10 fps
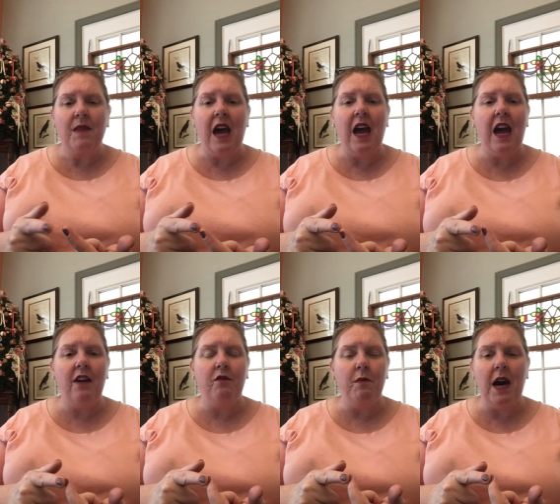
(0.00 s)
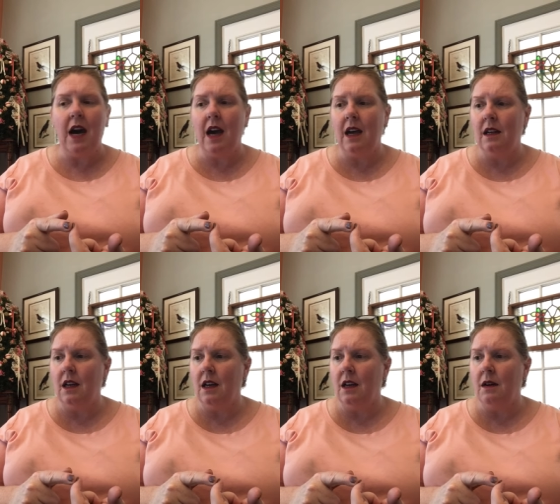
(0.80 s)
I have my
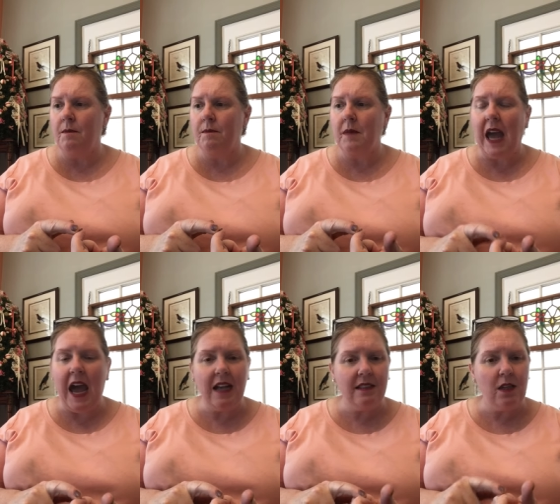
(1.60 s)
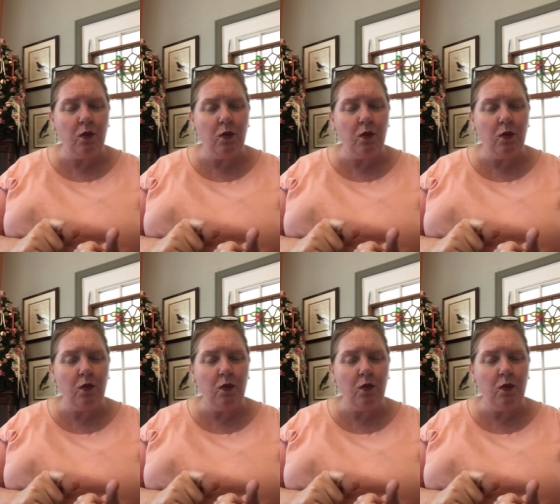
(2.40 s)
acid,